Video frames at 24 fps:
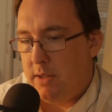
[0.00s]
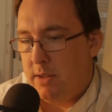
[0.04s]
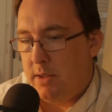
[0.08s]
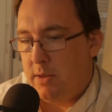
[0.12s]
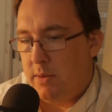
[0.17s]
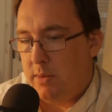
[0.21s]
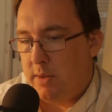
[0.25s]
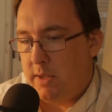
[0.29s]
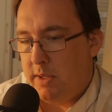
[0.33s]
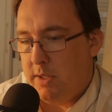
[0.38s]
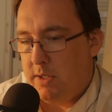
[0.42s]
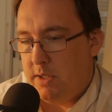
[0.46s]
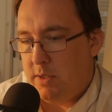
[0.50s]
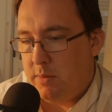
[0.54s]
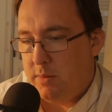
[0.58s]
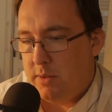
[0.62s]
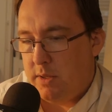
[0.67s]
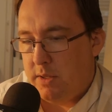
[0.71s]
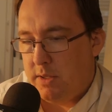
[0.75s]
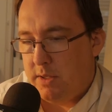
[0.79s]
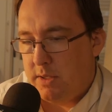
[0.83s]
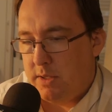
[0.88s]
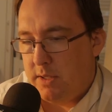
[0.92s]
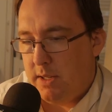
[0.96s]
The
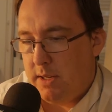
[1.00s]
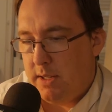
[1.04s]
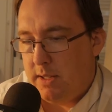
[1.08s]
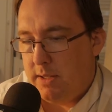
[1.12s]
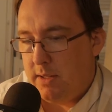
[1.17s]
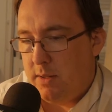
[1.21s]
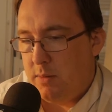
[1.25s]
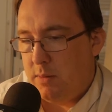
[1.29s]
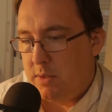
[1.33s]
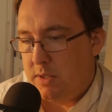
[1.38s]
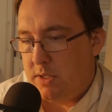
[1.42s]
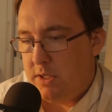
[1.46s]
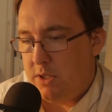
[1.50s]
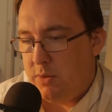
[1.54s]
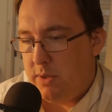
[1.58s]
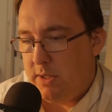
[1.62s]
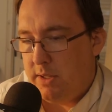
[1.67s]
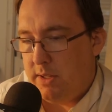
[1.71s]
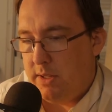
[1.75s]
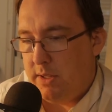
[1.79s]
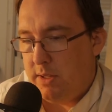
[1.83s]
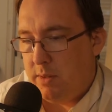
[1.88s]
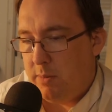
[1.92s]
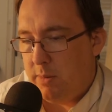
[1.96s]
location selected was
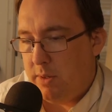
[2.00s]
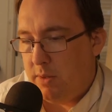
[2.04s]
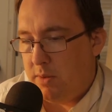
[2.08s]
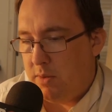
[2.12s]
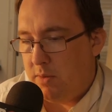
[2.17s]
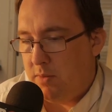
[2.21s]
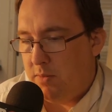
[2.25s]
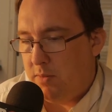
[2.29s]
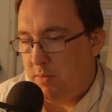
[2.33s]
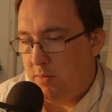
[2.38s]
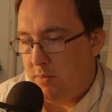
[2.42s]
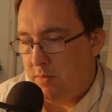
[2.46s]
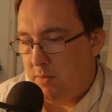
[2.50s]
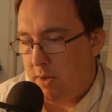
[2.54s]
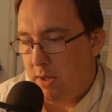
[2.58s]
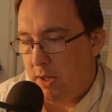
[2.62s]
situated at the